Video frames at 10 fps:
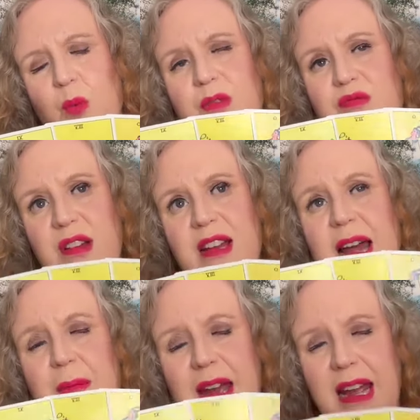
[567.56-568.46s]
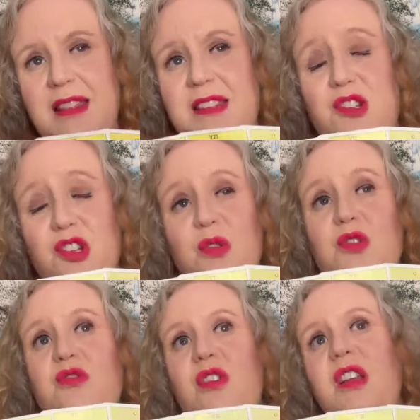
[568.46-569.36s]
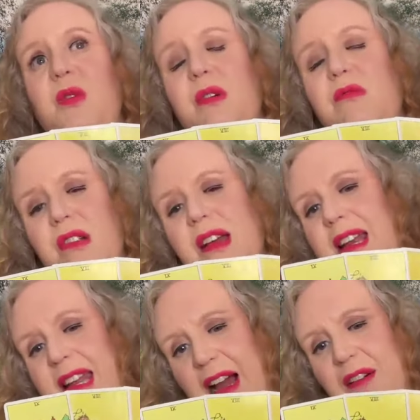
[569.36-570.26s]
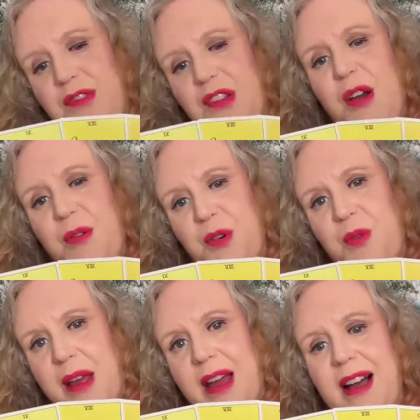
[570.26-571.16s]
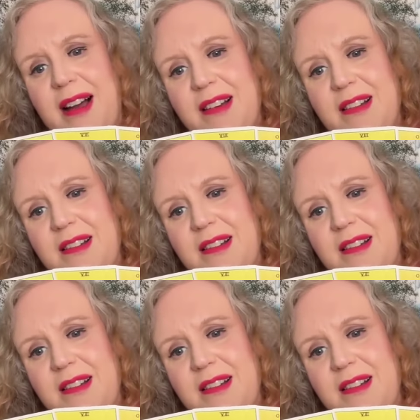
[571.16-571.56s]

I'm getting this so strongly, we really have to know who we are.